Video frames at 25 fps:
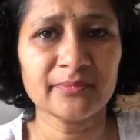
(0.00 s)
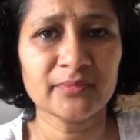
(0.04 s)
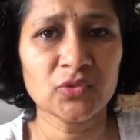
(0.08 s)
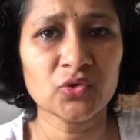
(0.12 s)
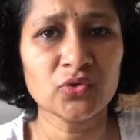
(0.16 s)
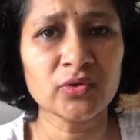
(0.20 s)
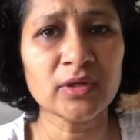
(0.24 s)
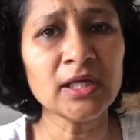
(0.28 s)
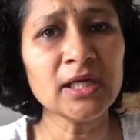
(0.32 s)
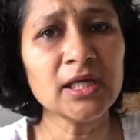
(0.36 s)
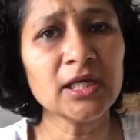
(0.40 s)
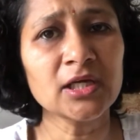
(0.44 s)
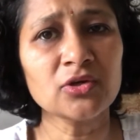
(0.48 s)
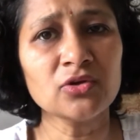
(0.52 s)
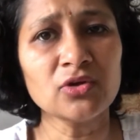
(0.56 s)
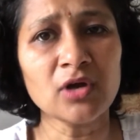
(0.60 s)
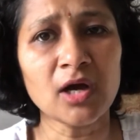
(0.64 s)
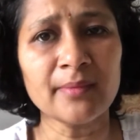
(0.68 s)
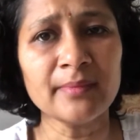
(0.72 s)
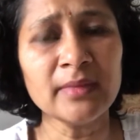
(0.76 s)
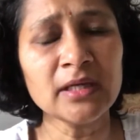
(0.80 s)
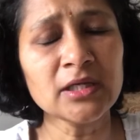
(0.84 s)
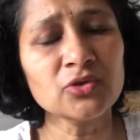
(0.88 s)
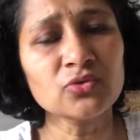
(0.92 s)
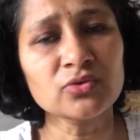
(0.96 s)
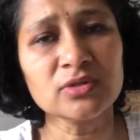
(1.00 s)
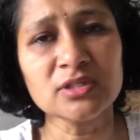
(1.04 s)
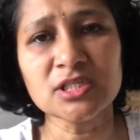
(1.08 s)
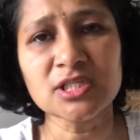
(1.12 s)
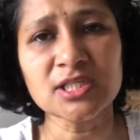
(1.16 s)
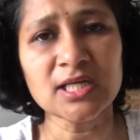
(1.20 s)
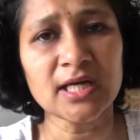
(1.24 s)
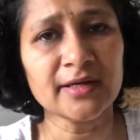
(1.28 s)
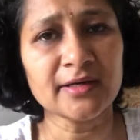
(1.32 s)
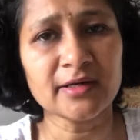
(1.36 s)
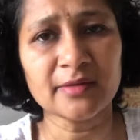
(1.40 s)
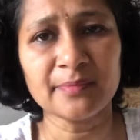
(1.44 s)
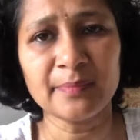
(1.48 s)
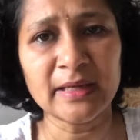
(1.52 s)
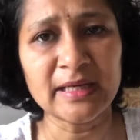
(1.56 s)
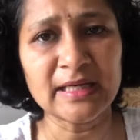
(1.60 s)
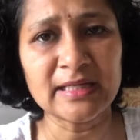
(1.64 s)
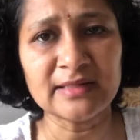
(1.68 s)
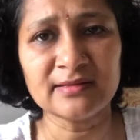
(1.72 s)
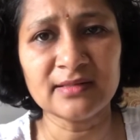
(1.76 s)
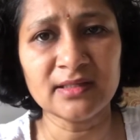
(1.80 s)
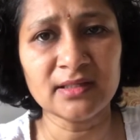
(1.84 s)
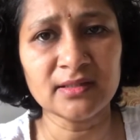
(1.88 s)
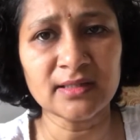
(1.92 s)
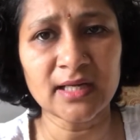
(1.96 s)
Okay, economic, you can start up
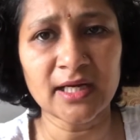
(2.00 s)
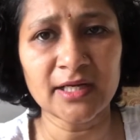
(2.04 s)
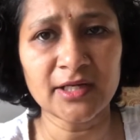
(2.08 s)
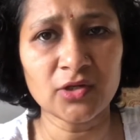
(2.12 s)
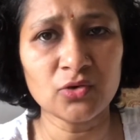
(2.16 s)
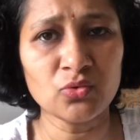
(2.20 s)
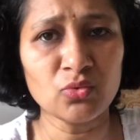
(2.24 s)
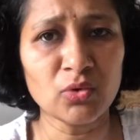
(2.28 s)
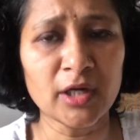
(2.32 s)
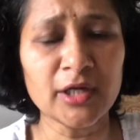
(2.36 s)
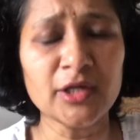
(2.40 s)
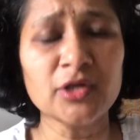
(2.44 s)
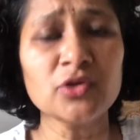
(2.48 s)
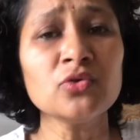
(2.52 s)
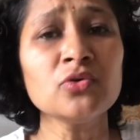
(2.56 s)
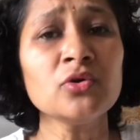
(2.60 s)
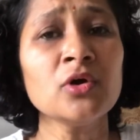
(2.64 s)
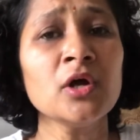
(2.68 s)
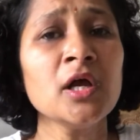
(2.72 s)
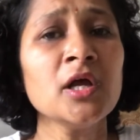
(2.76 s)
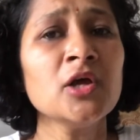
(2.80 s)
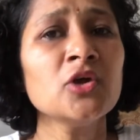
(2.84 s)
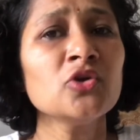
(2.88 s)
anything that you want to.